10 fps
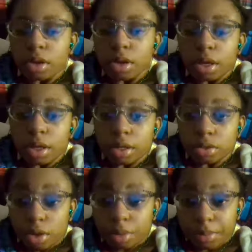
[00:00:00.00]
It is
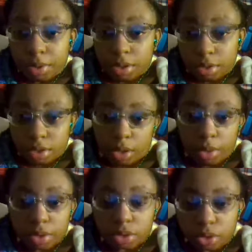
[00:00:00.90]
not because they want
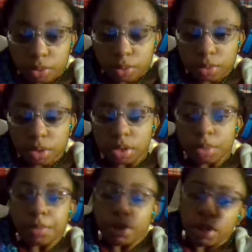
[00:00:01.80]
to. It's not
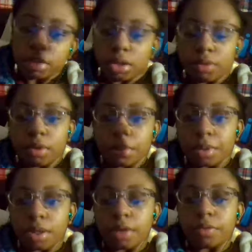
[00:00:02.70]
because they're giving up on
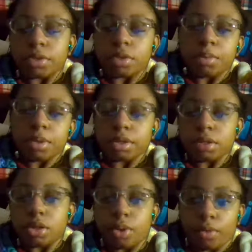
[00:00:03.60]
life. It's not because they
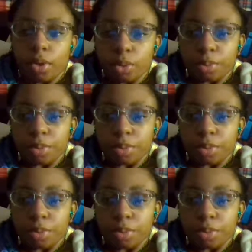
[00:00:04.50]
don't have hope.